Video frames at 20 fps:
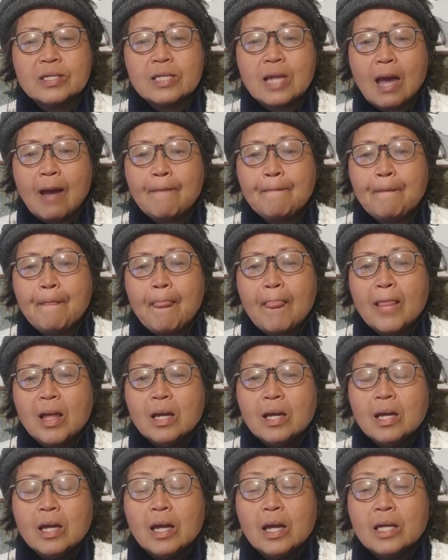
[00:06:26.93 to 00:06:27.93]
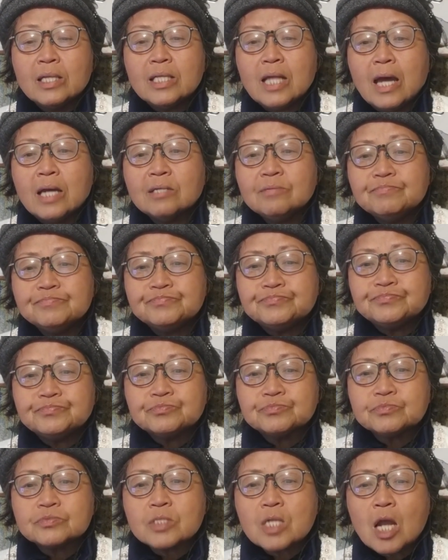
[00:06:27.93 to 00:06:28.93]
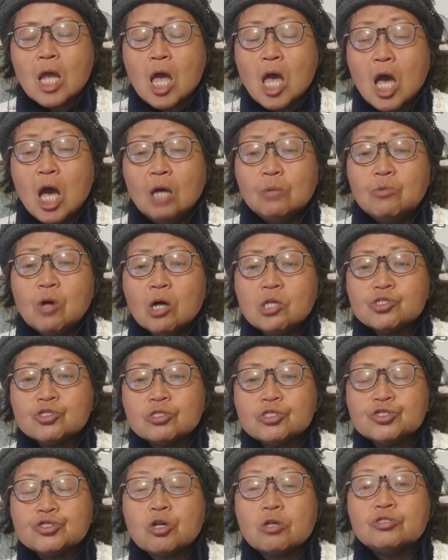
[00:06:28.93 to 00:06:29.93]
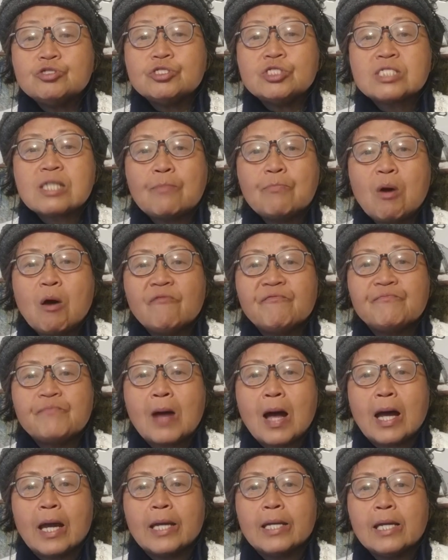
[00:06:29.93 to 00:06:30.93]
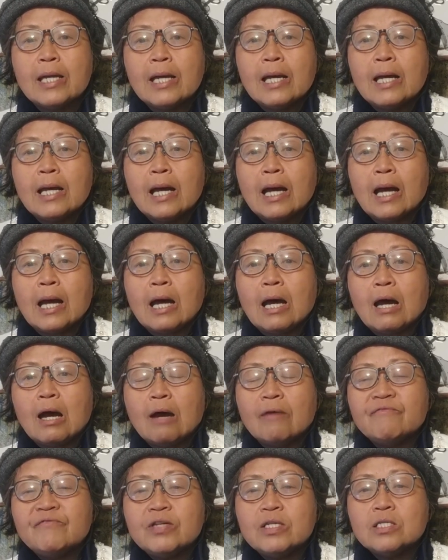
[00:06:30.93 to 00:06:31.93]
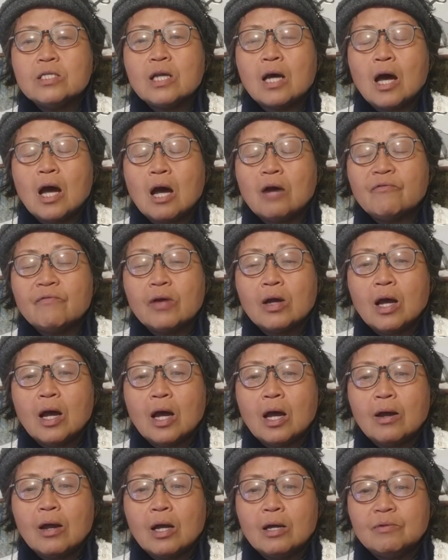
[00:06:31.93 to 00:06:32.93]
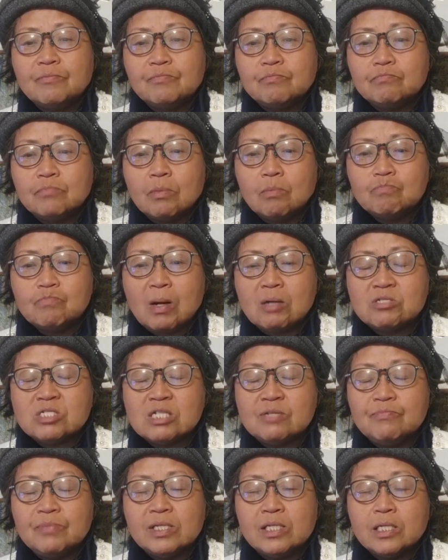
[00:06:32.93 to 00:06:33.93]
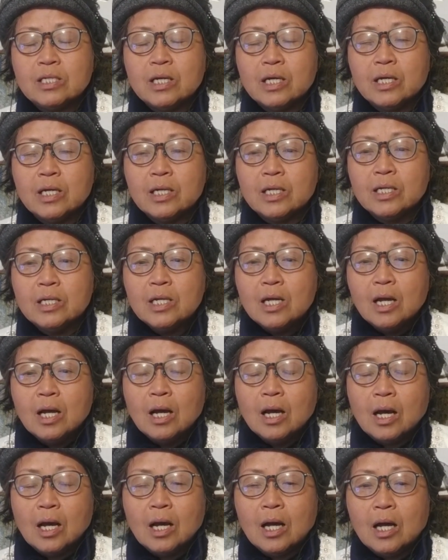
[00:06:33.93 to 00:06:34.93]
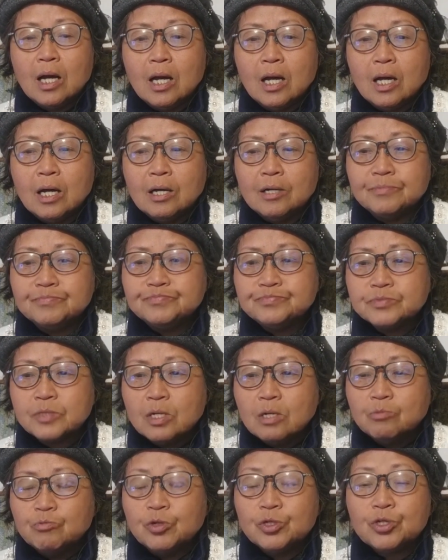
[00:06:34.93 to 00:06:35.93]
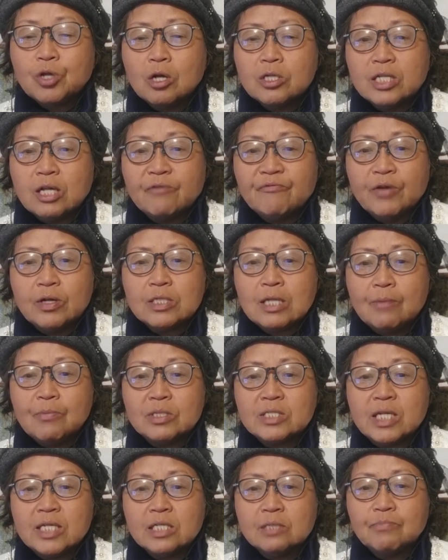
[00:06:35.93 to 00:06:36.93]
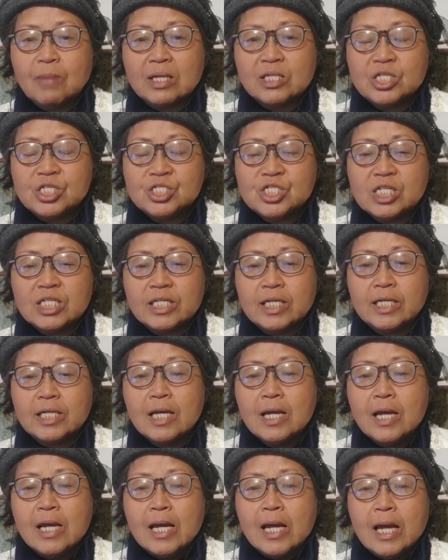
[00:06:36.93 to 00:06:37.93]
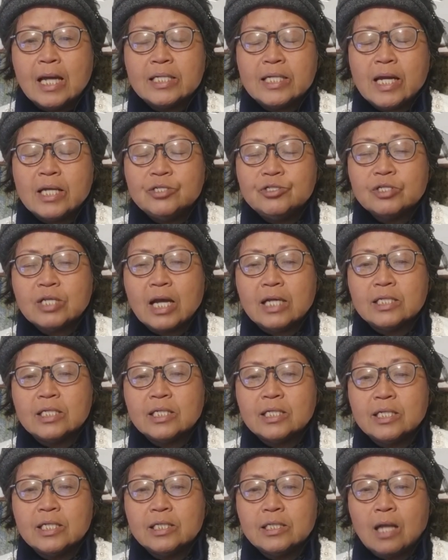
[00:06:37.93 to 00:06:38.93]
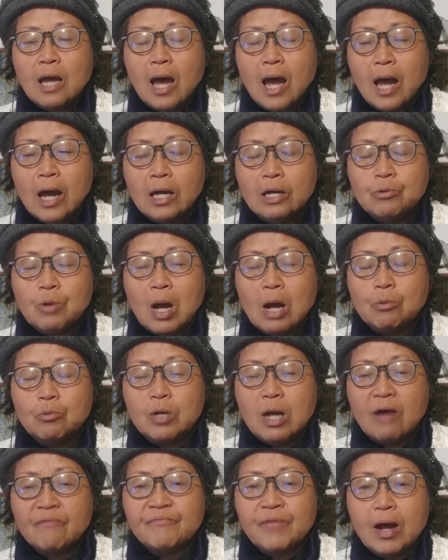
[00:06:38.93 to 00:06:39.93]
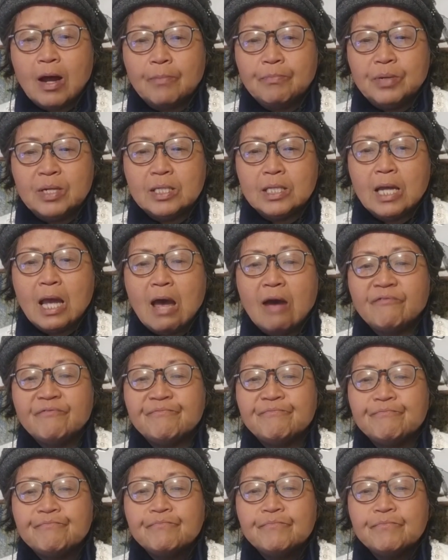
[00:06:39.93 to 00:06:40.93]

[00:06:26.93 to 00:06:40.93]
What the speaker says: Yeah. And then I will also show you some of my multimedia resources. For example, this is my teaching kit, and then you can see I will have a PDF